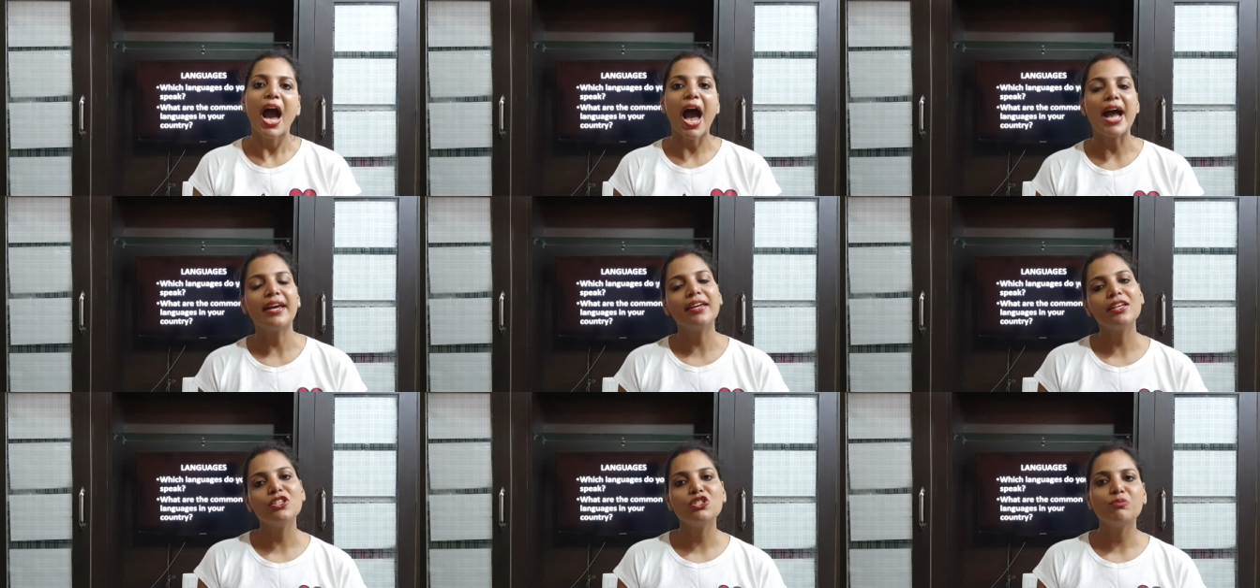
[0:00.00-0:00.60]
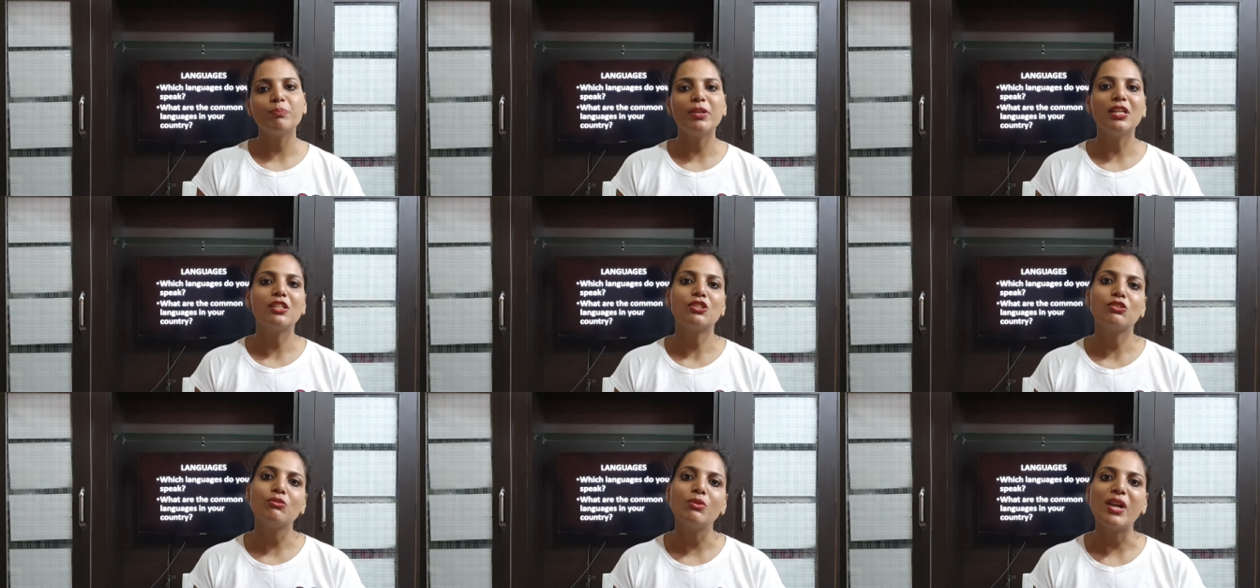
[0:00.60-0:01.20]
I can
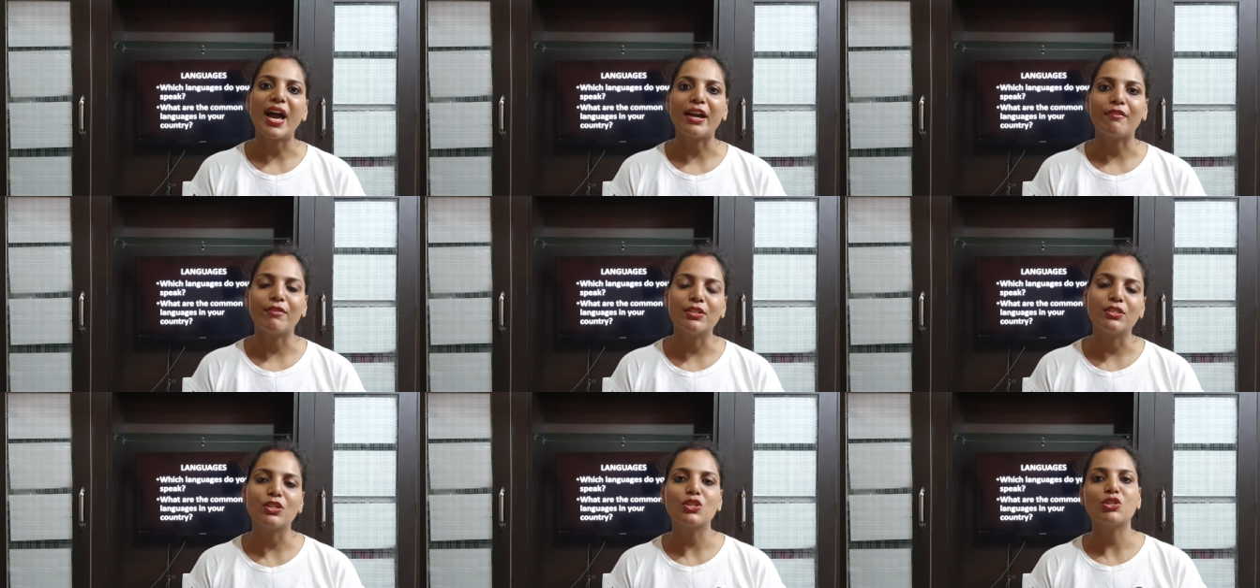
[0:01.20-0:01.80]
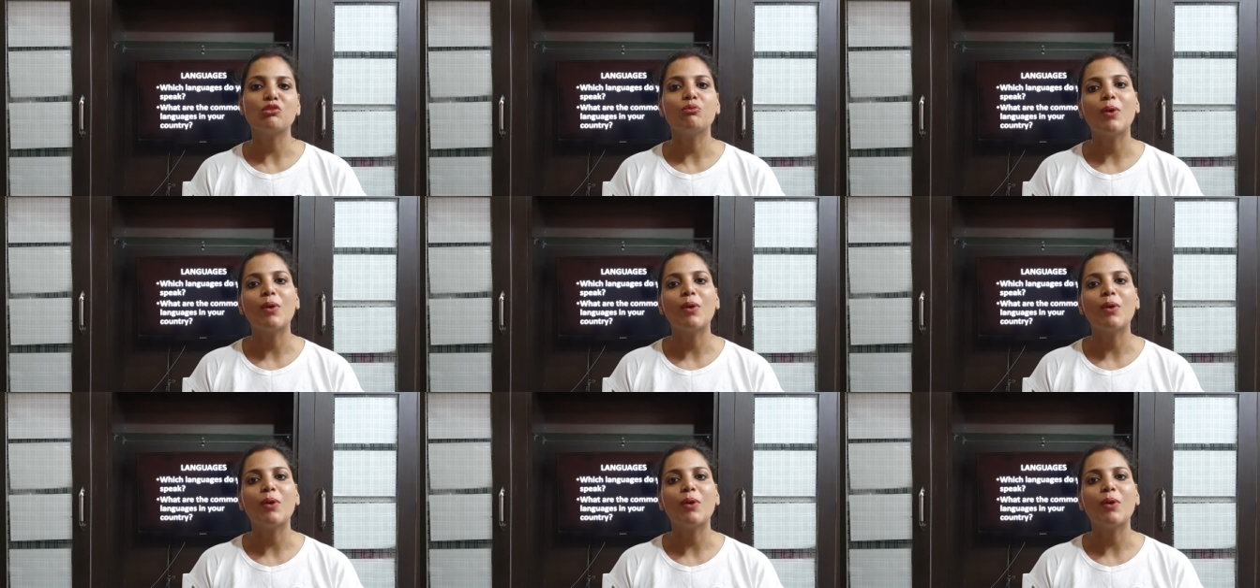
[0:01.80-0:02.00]
speak two languages.